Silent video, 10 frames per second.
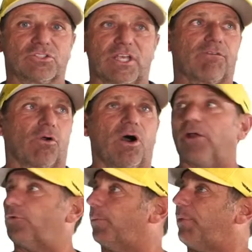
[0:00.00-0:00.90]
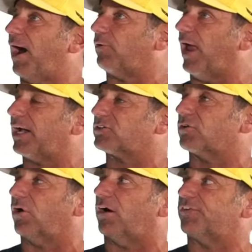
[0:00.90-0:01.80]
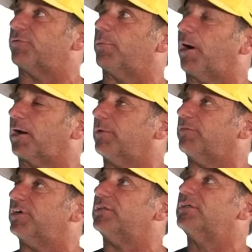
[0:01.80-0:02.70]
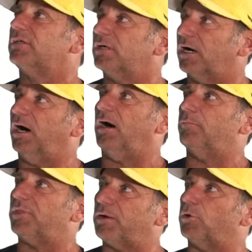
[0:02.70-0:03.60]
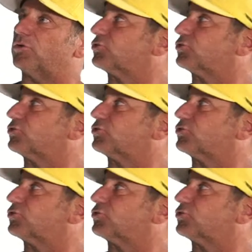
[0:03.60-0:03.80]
several hundred pound axle off of the bottom of it, they will